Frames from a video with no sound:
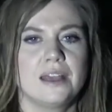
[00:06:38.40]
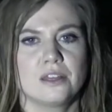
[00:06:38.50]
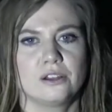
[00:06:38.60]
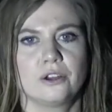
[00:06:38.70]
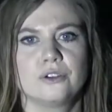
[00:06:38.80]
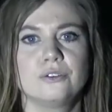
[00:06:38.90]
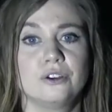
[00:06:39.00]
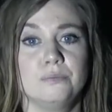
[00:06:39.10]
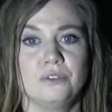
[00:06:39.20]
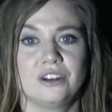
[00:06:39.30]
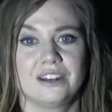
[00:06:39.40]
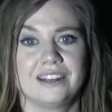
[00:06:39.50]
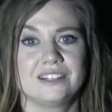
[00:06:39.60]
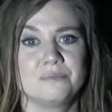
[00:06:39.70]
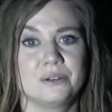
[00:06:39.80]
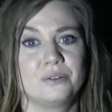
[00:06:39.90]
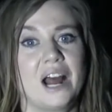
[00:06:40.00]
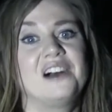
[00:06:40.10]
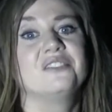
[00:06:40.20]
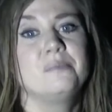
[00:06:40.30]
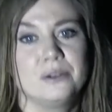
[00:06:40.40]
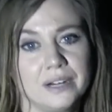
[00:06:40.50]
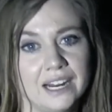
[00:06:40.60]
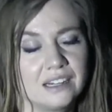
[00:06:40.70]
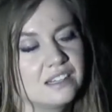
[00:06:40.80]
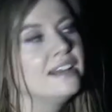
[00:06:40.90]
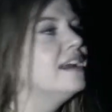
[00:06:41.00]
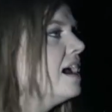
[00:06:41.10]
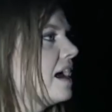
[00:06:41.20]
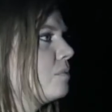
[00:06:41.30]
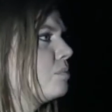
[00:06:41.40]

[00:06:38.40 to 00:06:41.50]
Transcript: in the local community to build other buildings. And